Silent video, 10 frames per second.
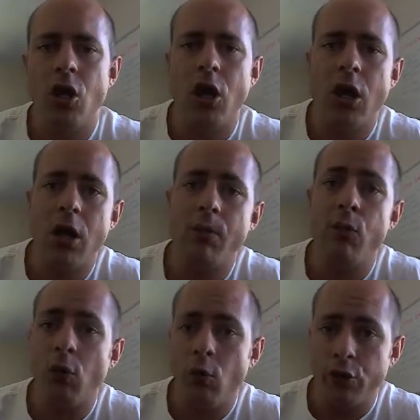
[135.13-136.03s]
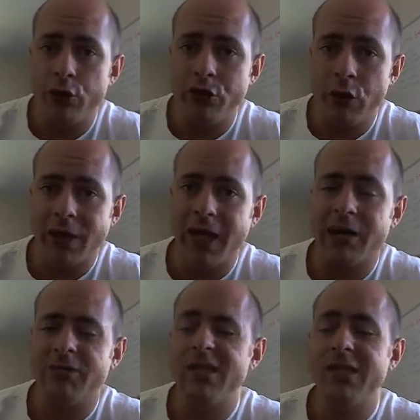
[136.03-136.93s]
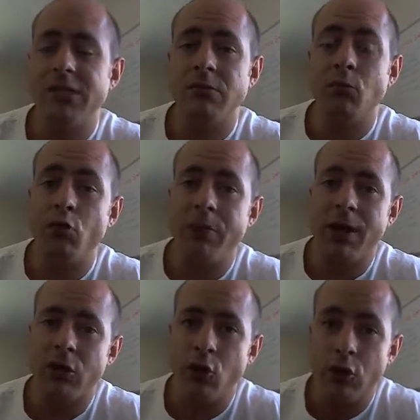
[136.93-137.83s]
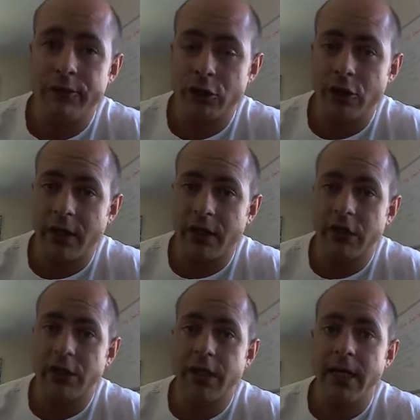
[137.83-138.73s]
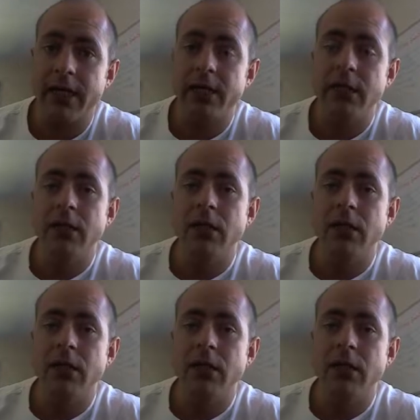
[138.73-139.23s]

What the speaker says: not what you don't have. And this is more about the law of attraction. Okay.